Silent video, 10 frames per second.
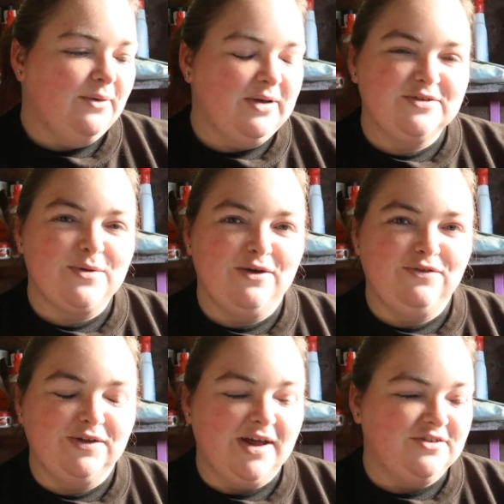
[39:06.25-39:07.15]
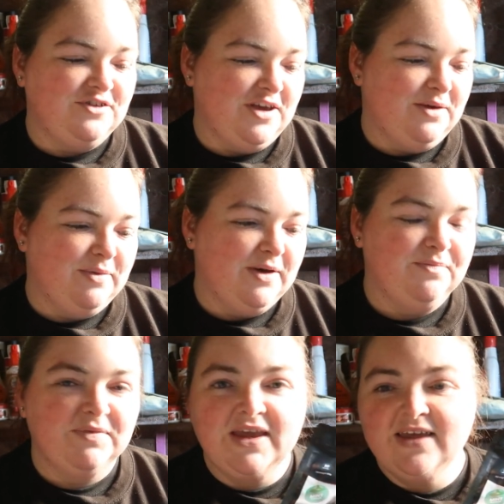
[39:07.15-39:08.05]
I went to quite a few last year,
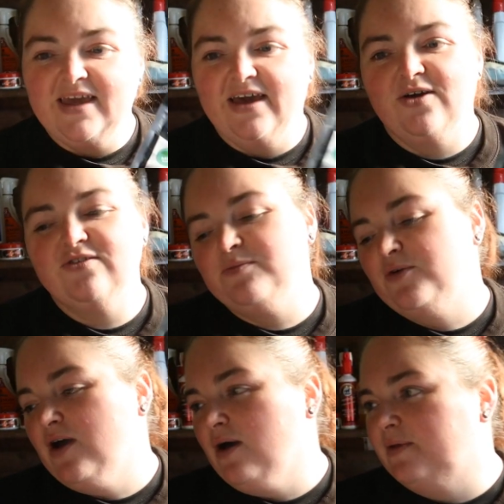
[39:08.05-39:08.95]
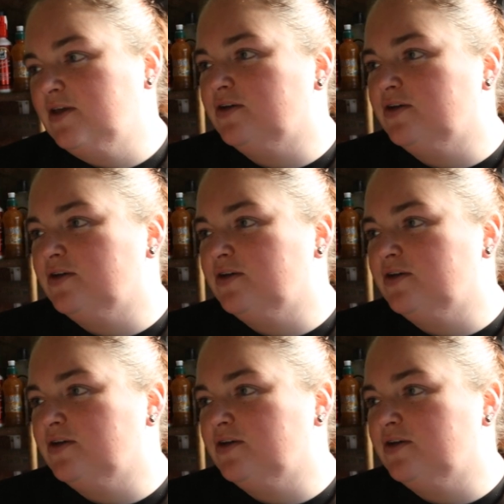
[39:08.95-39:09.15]
but yeah, got some more calming